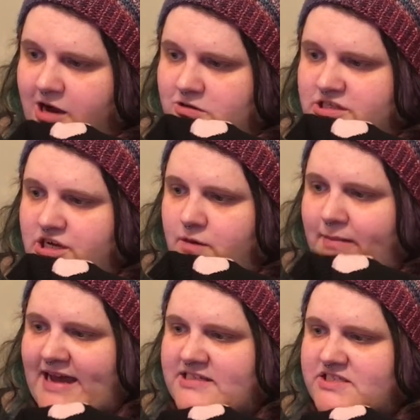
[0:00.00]
do your
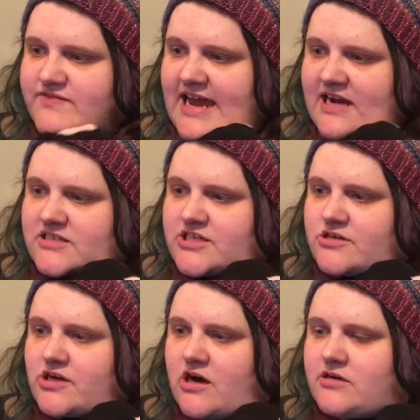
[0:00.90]
pets react to
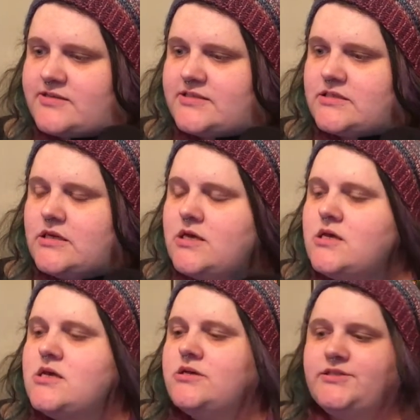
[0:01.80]
your dolls?
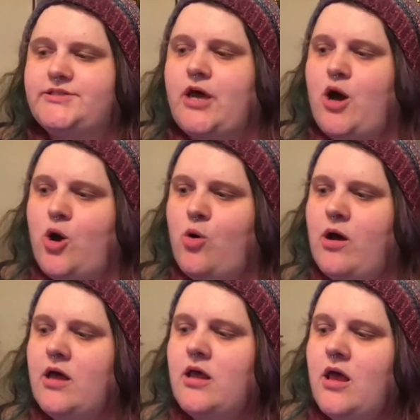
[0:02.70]

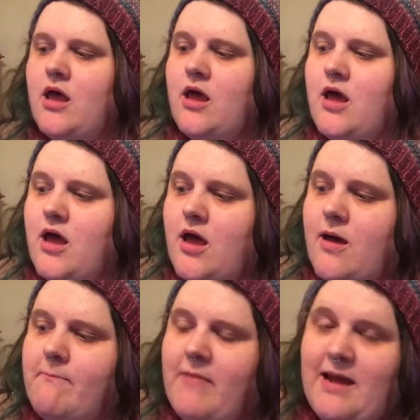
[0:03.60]
So
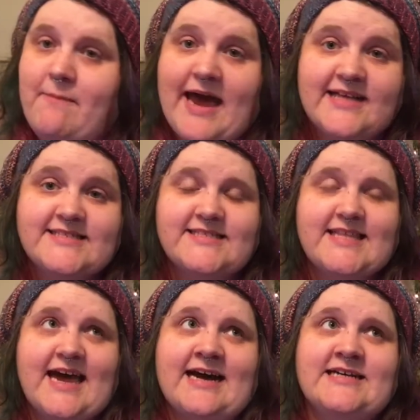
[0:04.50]
my pets
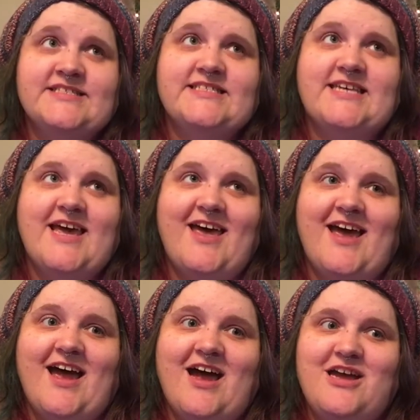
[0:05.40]
that
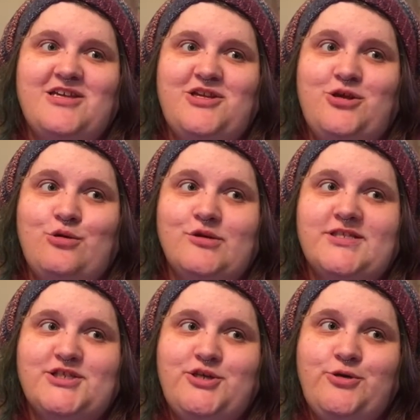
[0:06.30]
I
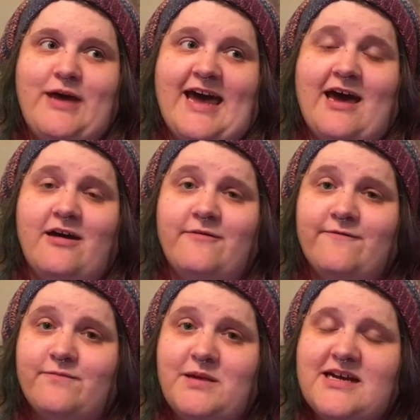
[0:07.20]
used to
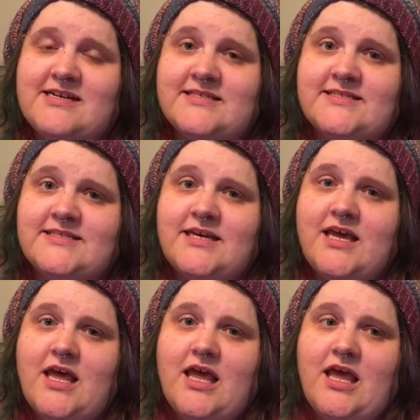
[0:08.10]
have, because
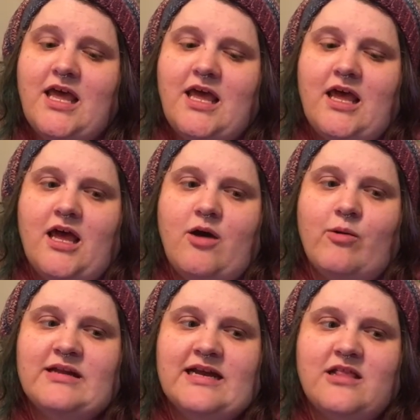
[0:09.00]

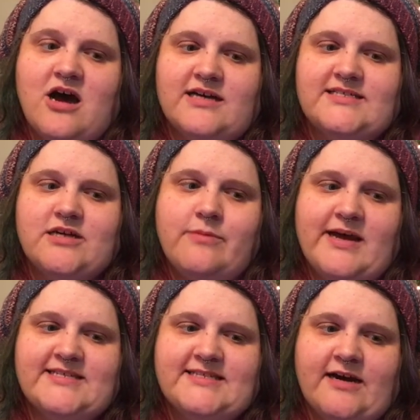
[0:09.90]
when I lost all
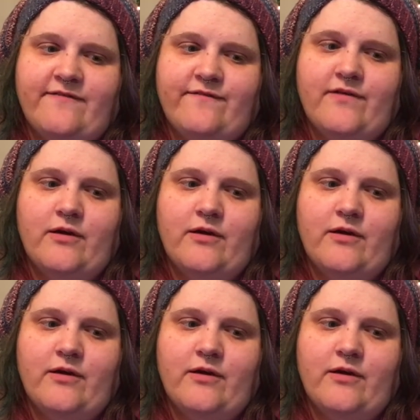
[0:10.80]
my stuff